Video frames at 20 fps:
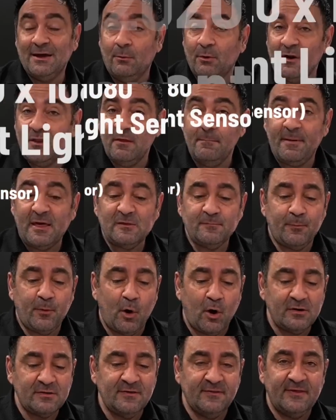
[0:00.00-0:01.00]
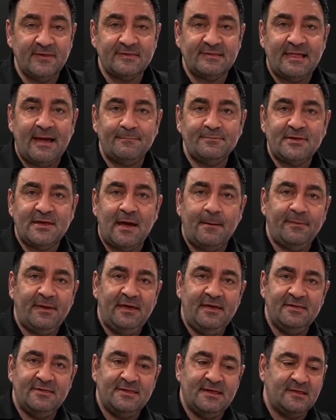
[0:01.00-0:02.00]
Now, one of the best parts of this
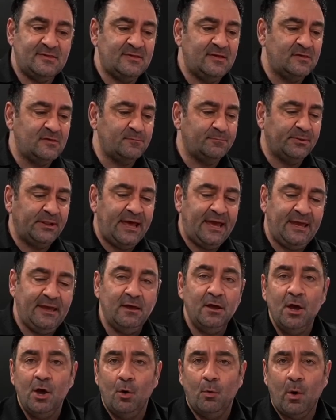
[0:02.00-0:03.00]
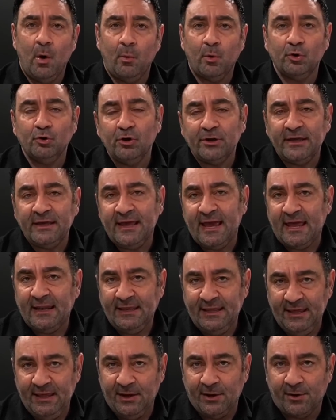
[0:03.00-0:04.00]
laptop is its display. What we're looking
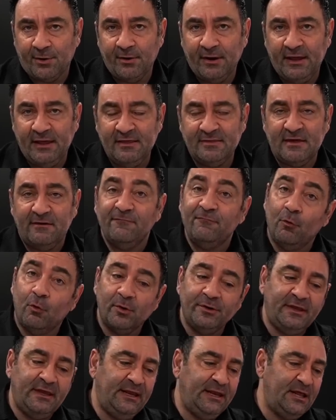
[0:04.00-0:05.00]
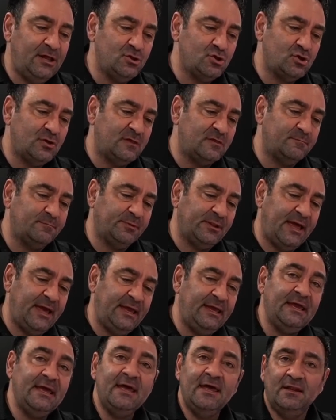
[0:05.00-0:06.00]
at here is a 14-inch
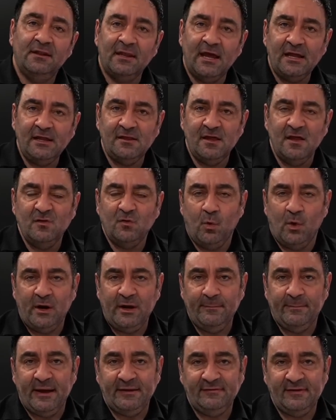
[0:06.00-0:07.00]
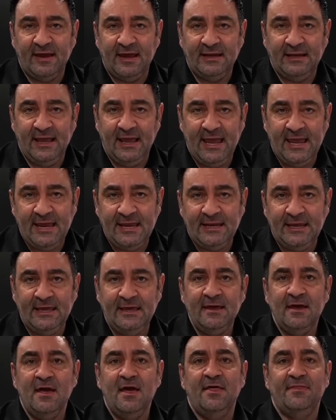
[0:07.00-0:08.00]
display, 1920 by
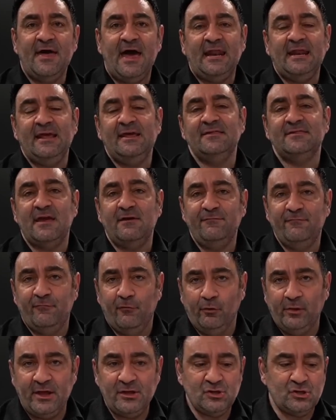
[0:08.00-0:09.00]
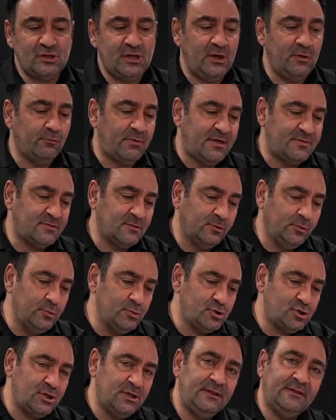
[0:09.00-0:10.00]
1080. That is a full HD
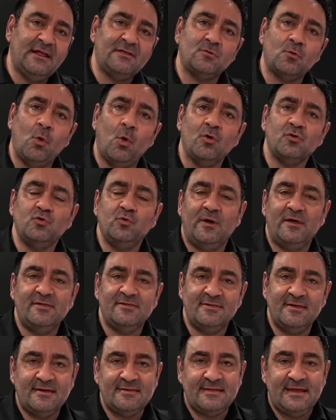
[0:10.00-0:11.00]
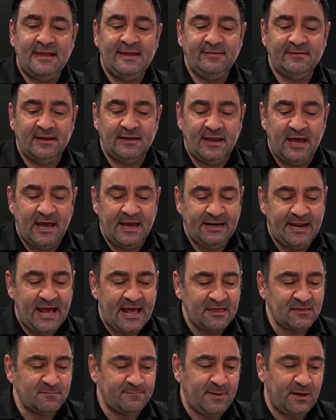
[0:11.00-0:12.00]
resolution. That's also a 16:9
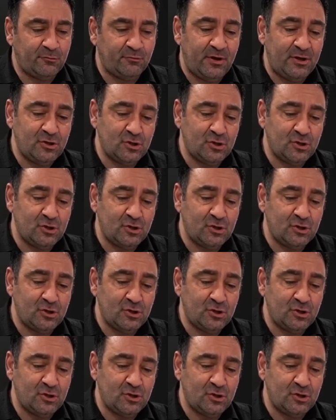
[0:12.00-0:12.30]
aspect